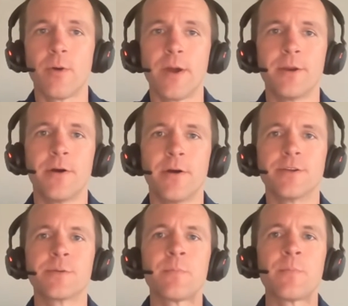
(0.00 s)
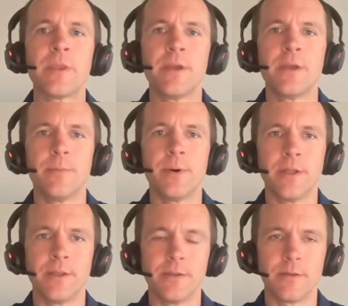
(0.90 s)
webinars,
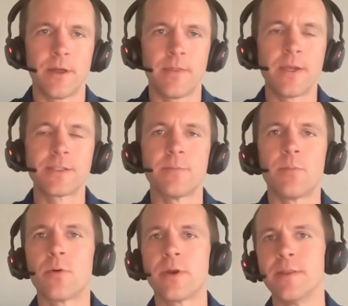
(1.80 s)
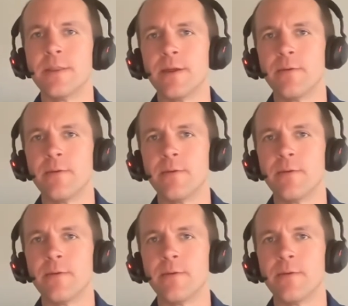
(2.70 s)
but I think it's important